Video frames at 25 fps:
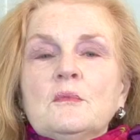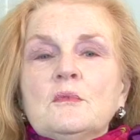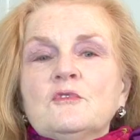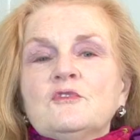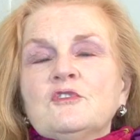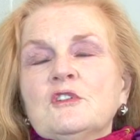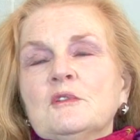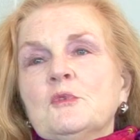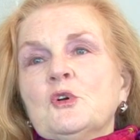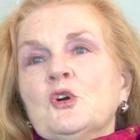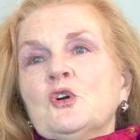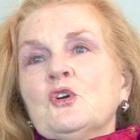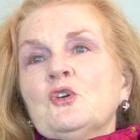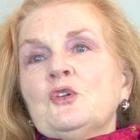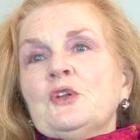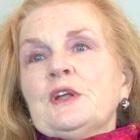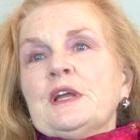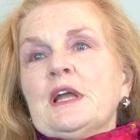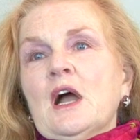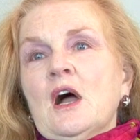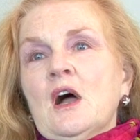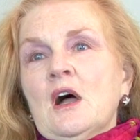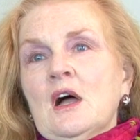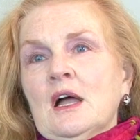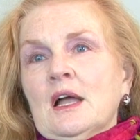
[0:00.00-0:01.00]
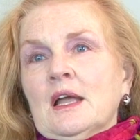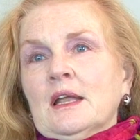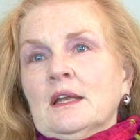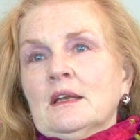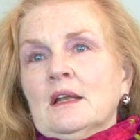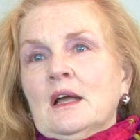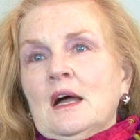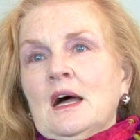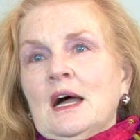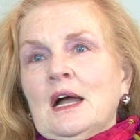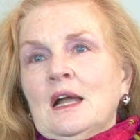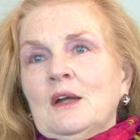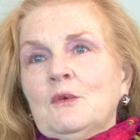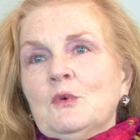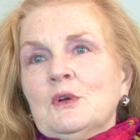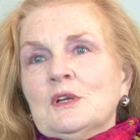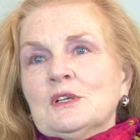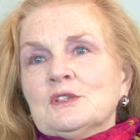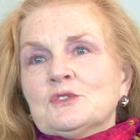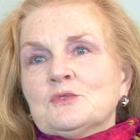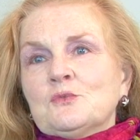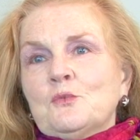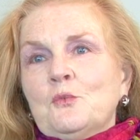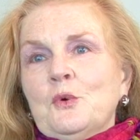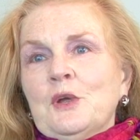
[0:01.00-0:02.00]
from early on, I
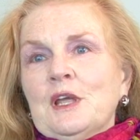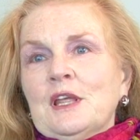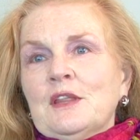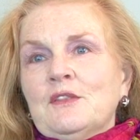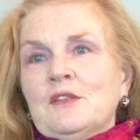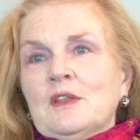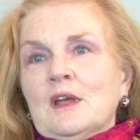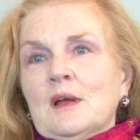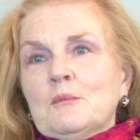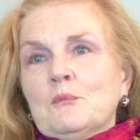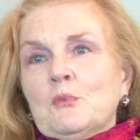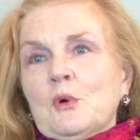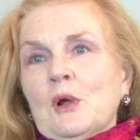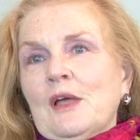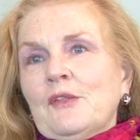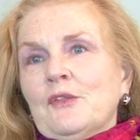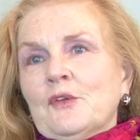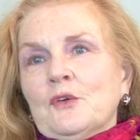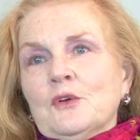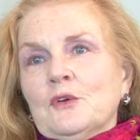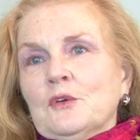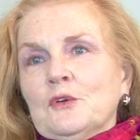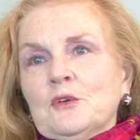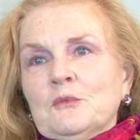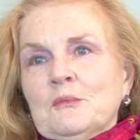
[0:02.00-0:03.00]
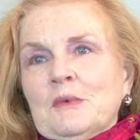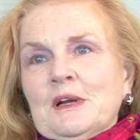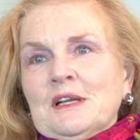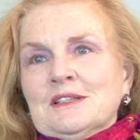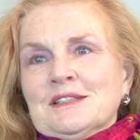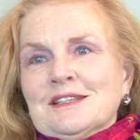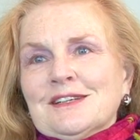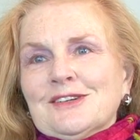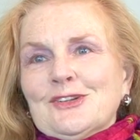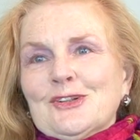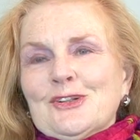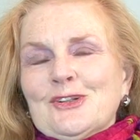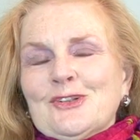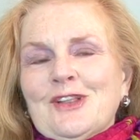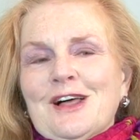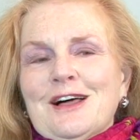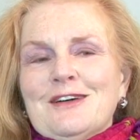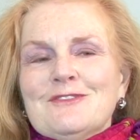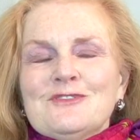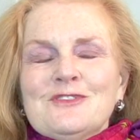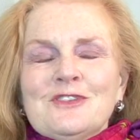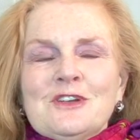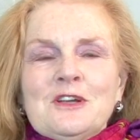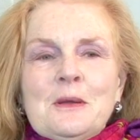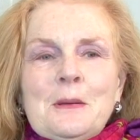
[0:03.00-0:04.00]
was with a brother whom I dearly
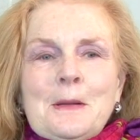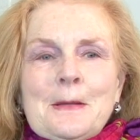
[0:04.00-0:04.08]
love,